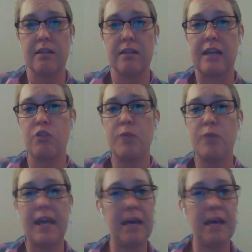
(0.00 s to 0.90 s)
Then you
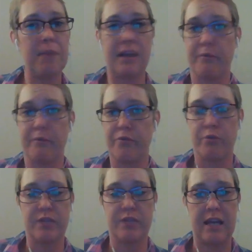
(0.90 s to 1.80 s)
can't make up for
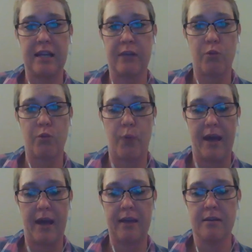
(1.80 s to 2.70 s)
those any other
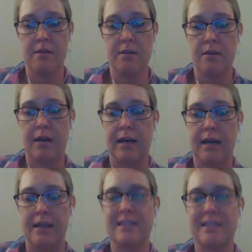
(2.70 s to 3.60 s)
way.
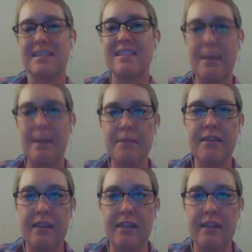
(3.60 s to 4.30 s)
It's the same thing that